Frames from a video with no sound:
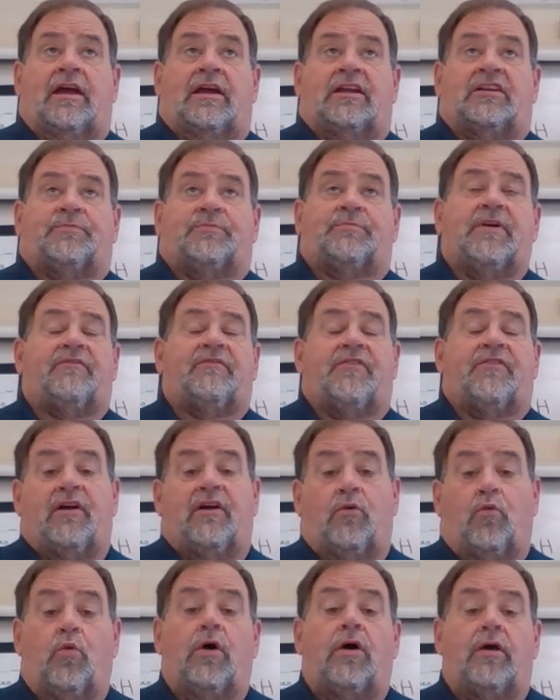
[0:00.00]
it's been
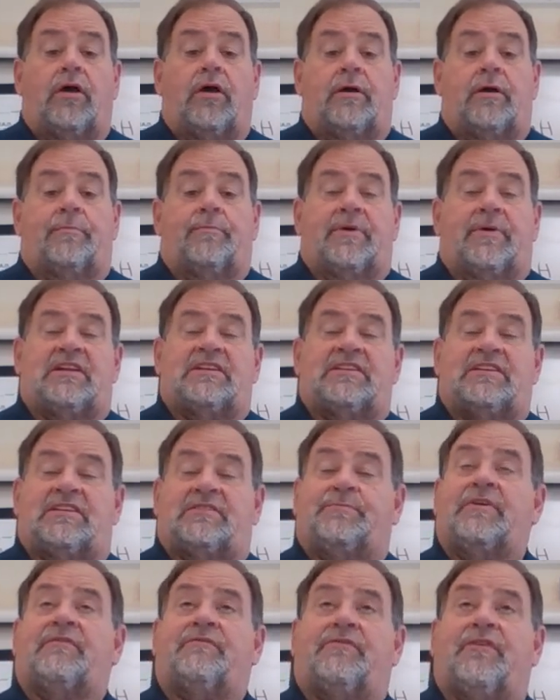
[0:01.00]
very well,
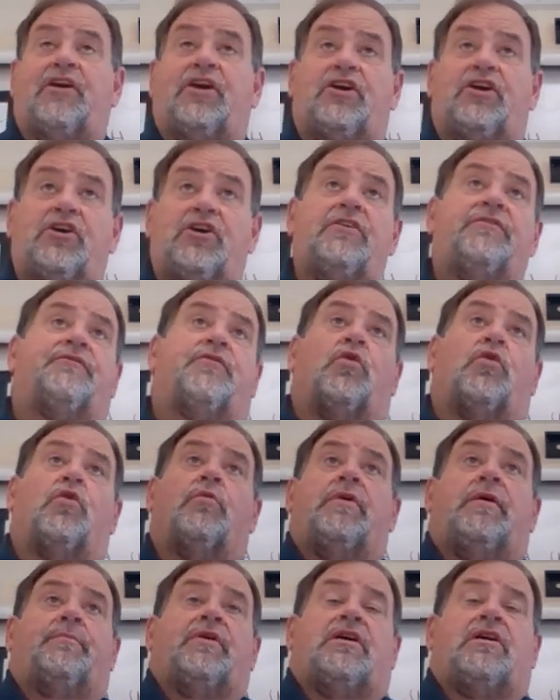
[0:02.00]
it's been very good
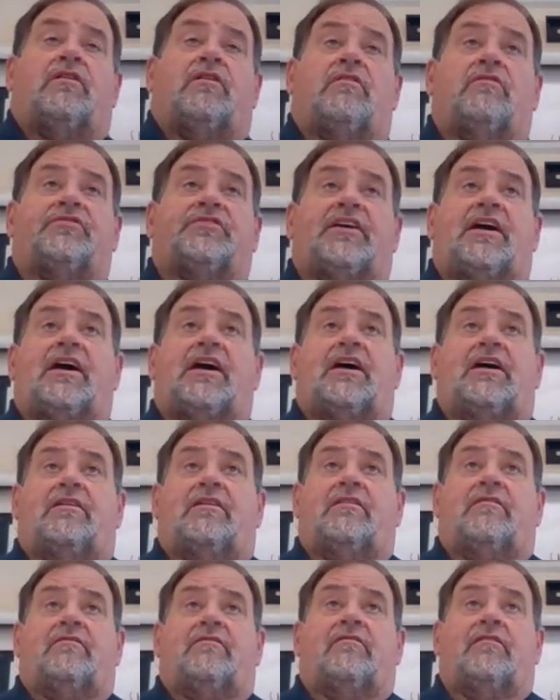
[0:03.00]
for me because
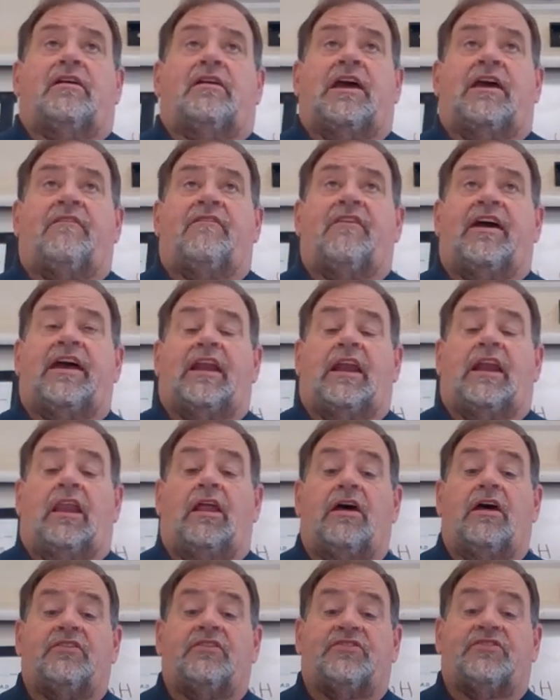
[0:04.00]
I have had a
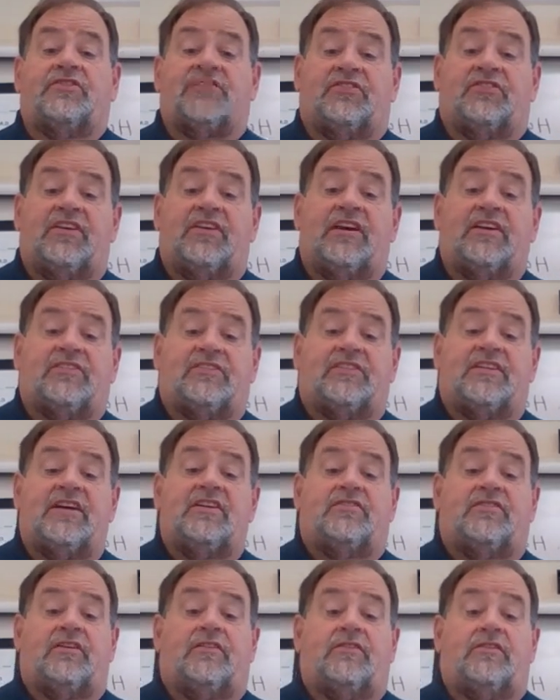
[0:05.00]
lot of success
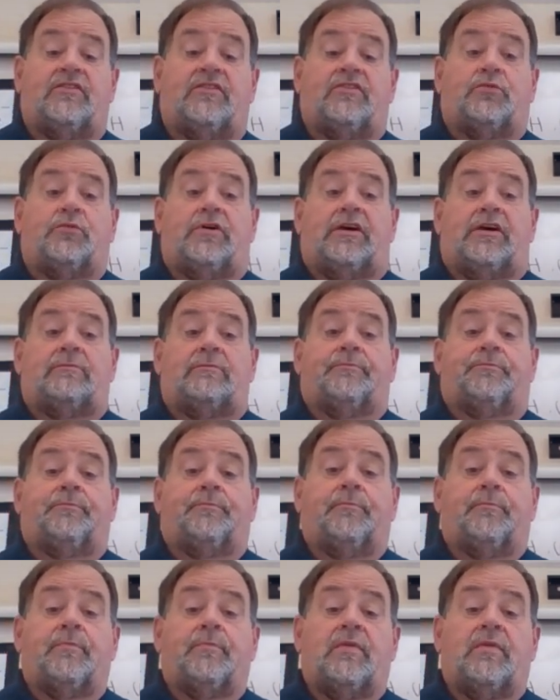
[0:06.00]
teaching this way.
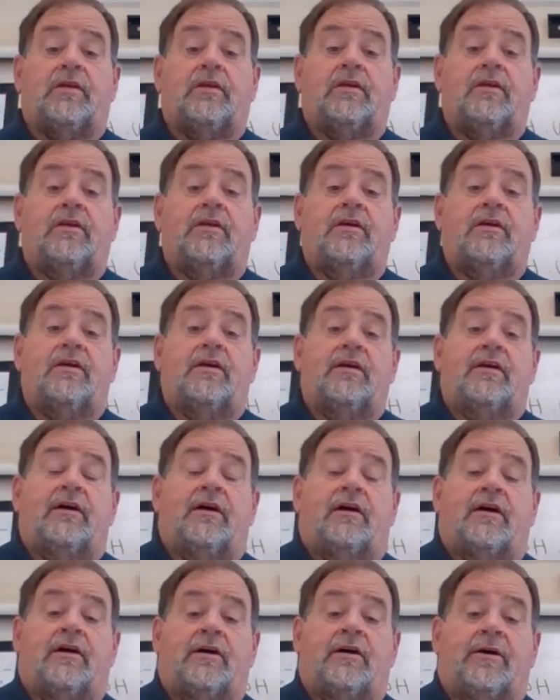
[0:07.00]

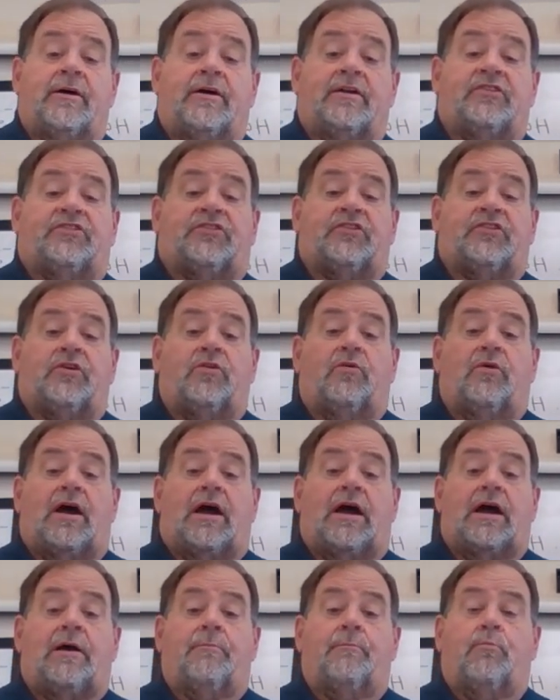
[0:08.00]
What
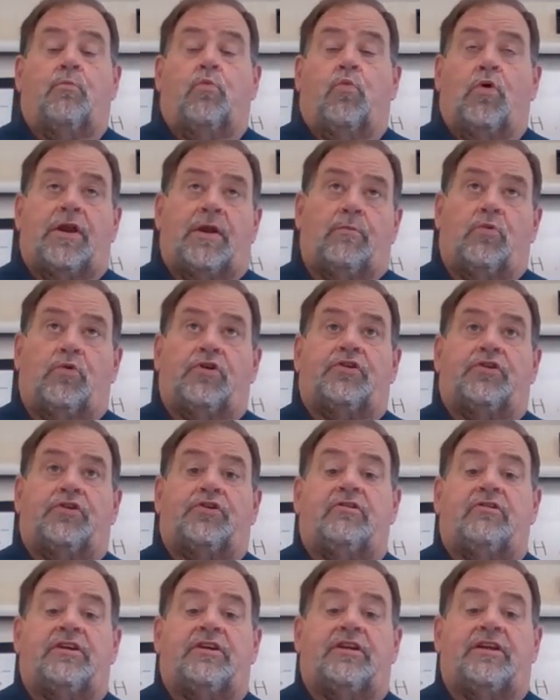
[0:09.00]
I'm going to
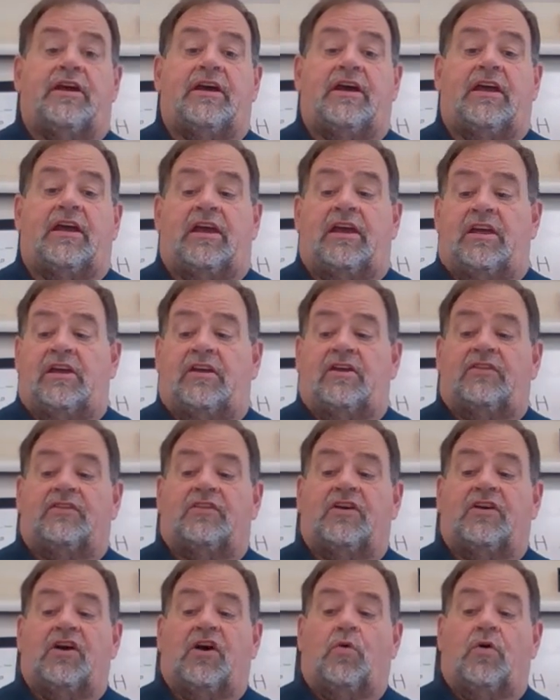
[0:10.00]
do today
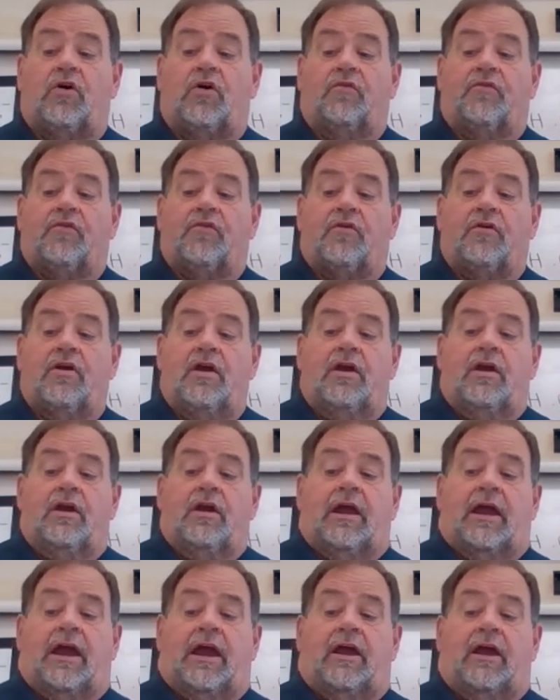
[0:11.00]
is go over
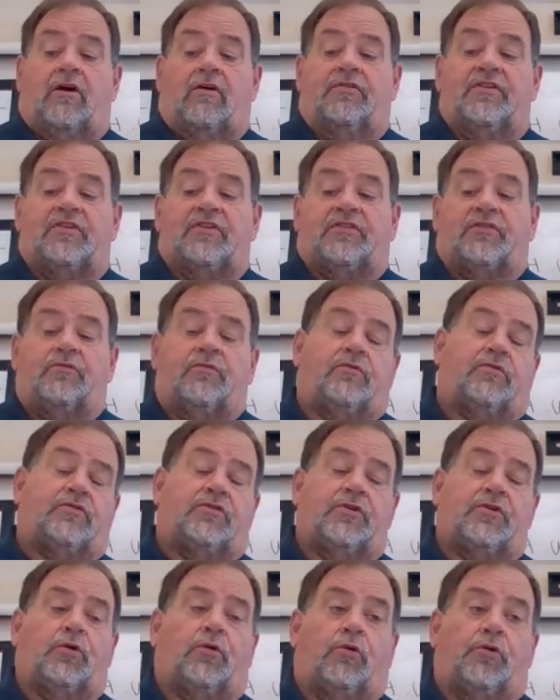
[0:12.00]
how this
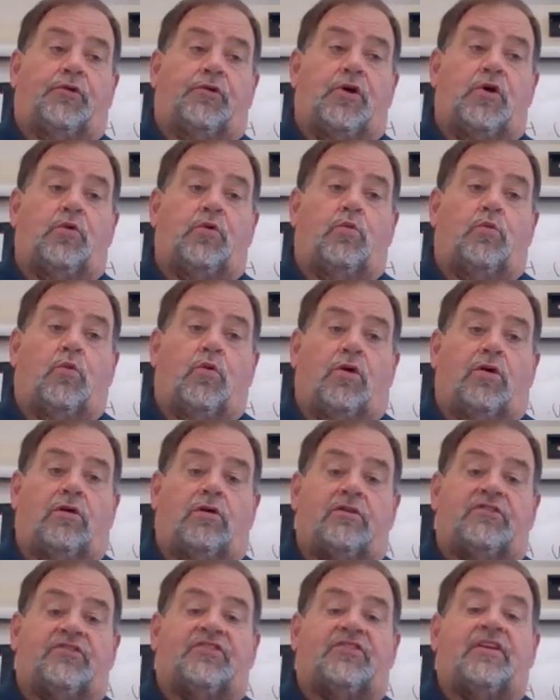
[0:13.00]
Doodle note
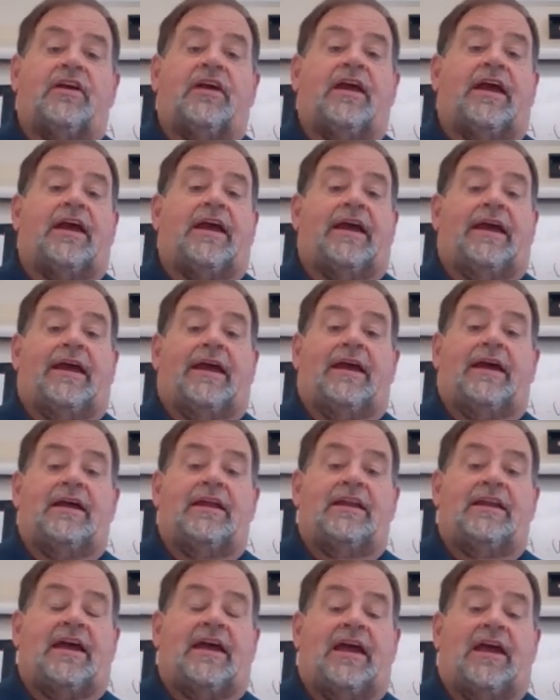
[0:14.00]
works
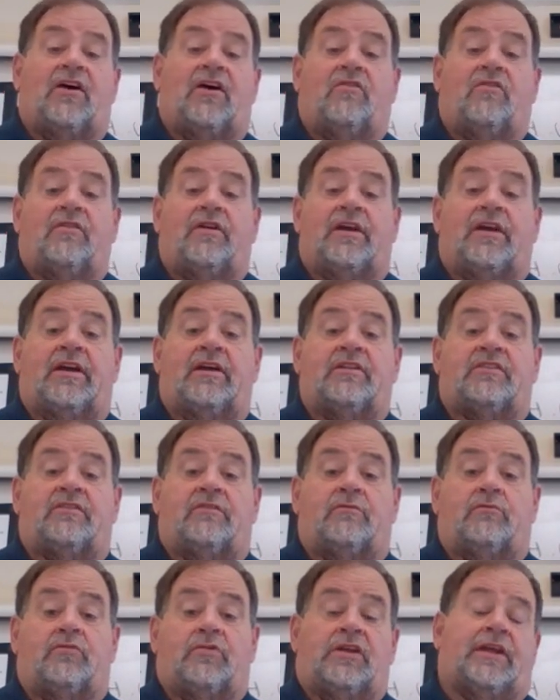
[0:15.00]
and how it
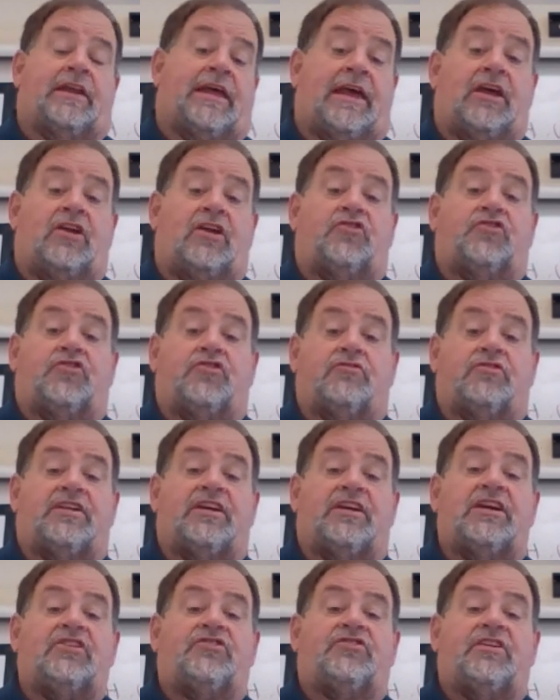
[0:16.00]
would enhance your
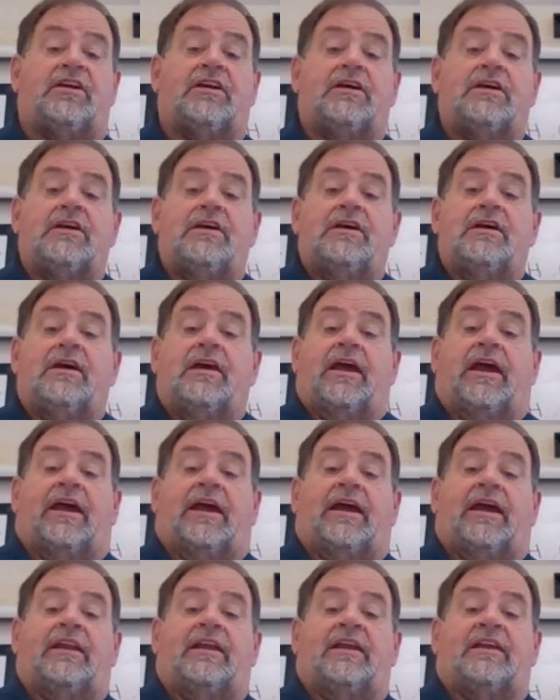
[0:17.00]
teaching,
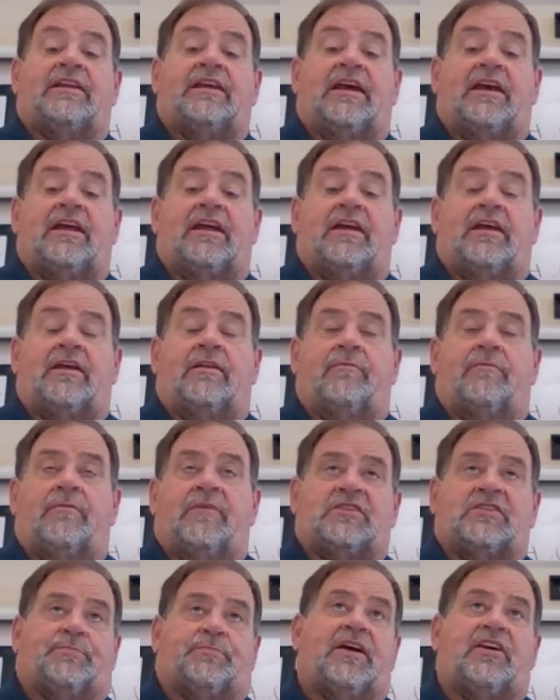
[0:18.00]
and
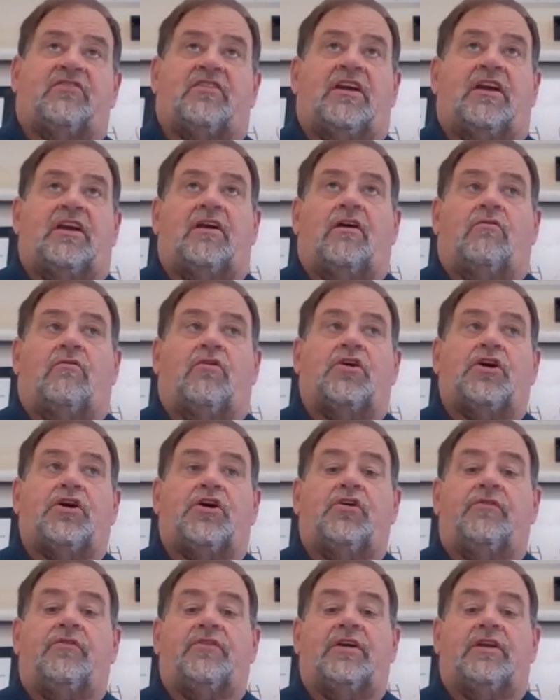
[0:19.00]
especially on
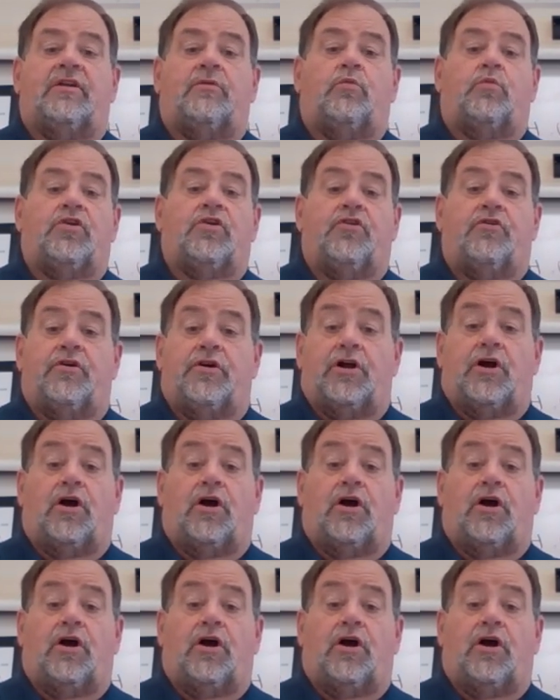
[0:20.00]
COVID, where you're